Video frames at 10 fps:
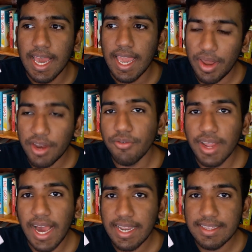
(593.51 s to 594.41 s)
when in
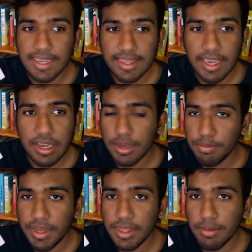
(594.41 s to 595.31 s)
reality they could
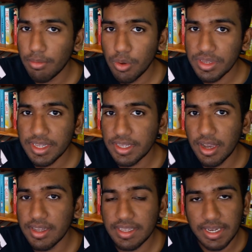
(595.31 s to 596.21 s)
be the most
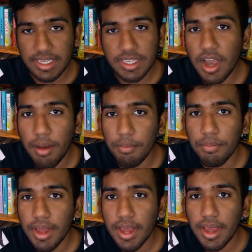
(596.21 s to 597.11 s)
disgusting
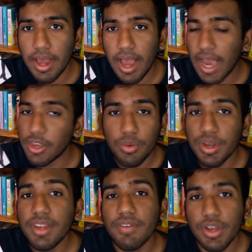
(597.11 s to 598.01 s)
scum and you
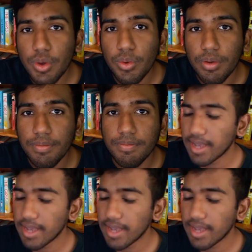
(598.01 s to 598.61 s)
wouldn't even know.